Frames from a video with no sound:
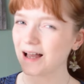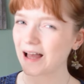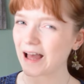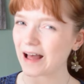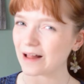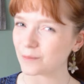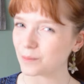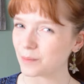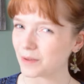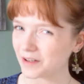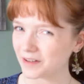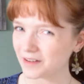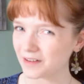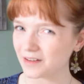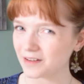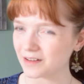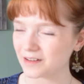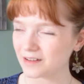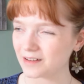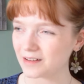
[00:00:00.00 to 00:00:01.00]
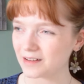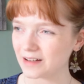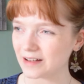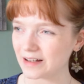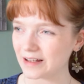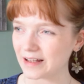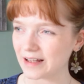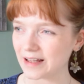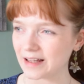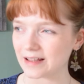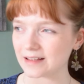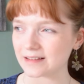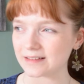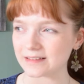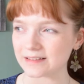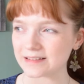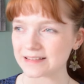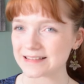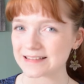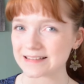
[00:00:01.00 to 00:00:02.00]
alpaca
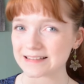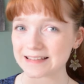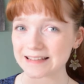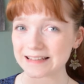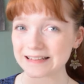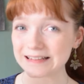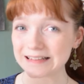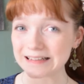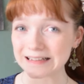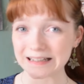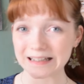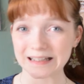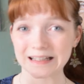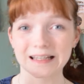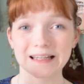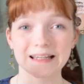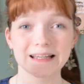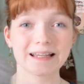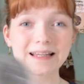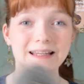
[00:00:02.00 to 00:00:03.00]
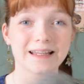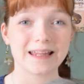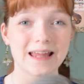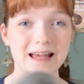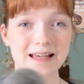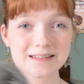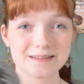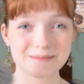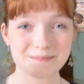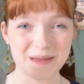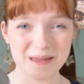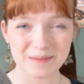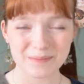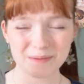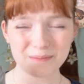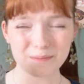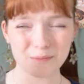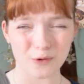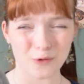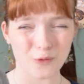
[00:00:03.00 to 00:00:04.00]
and silk. It has maybe
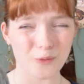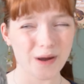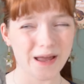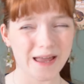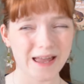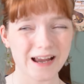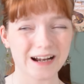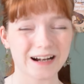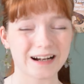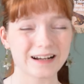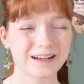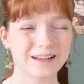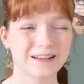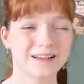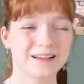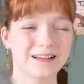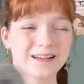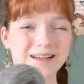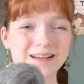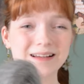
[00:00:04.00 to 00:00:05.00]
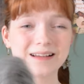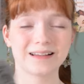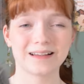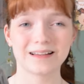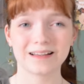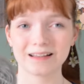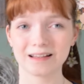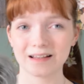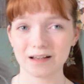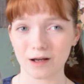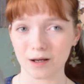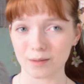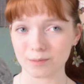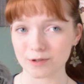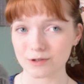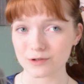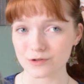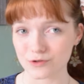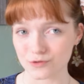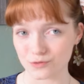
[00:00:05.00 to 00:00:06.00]
mohair. I'm
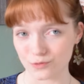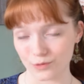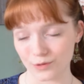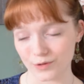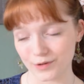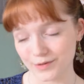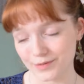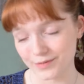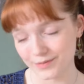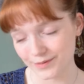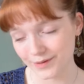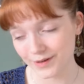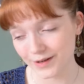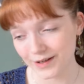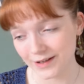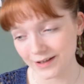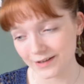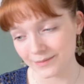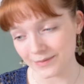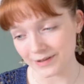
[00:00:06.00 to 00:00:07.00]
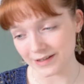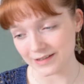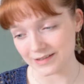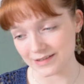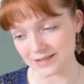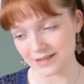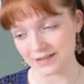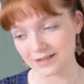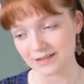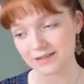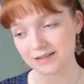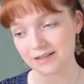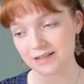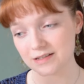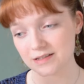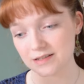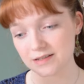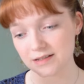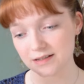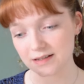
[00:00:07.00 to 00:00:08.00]
not sure because I got
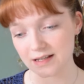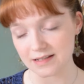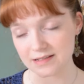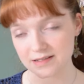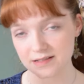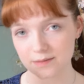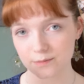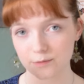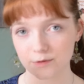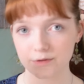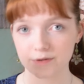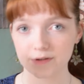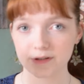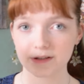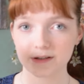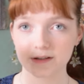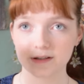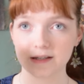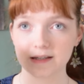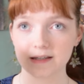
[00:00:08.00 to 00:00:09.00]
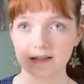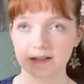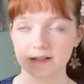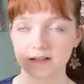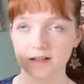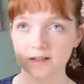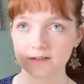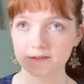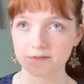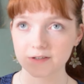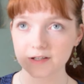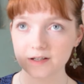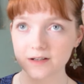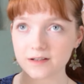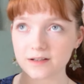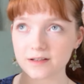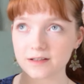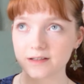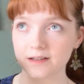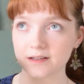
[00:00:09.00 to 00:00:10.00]
this last summer in Latvia
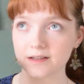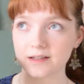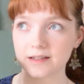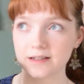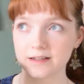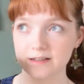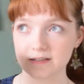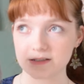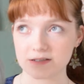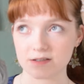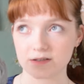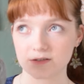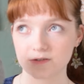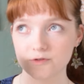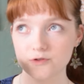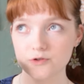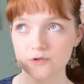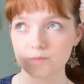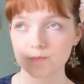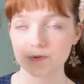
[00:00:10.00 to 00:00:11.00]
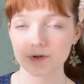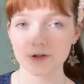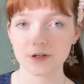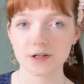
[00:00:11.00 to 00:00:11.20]
in this yarn shop,